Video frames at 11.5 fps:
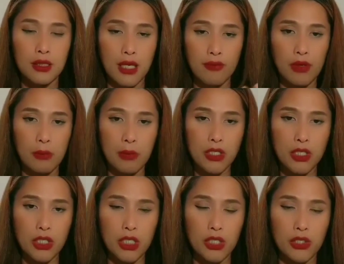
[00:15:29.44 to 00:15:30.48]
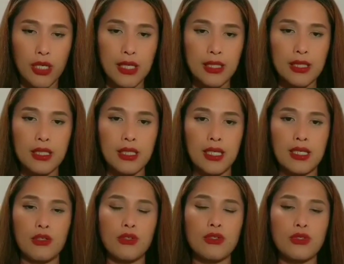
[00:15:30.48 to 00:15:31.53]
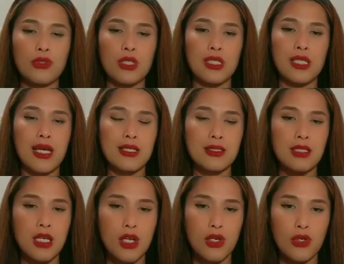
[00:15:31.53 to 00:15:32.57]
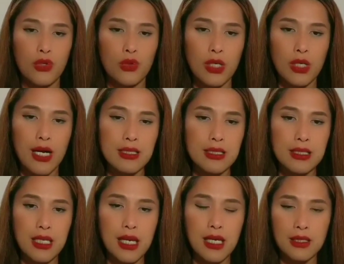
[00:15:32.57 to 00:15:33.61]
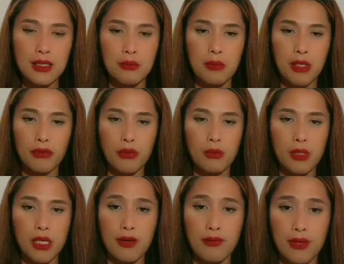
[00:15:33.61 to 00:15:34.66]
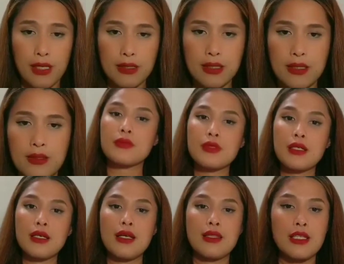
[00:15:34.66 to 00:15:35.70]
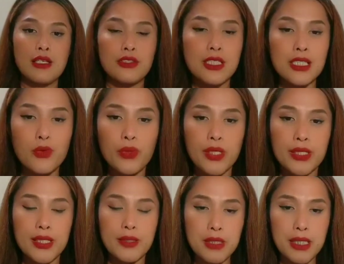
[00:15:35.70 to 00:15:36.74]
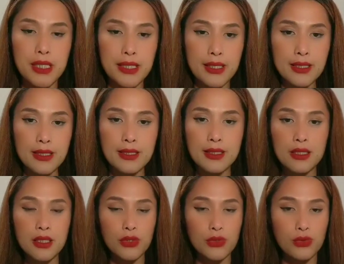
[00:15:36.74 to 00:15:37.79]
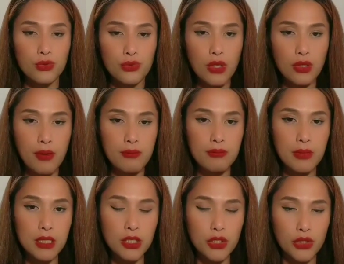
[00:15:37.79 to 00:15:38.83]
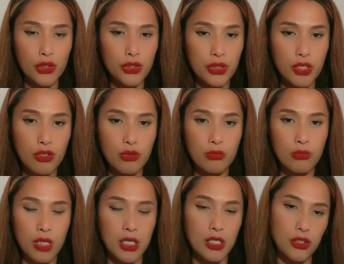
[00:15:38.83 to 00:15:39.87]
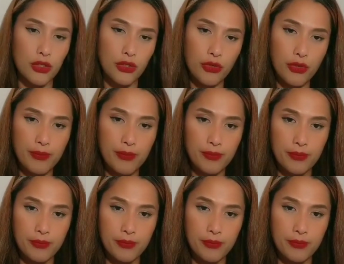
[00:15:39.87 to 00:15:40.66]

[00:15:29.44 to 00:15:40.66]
inflammation in your acne. And also, it has known as antimicrobial effect. Now, just a quick tips, ladies. Do not mix your serum and in your cream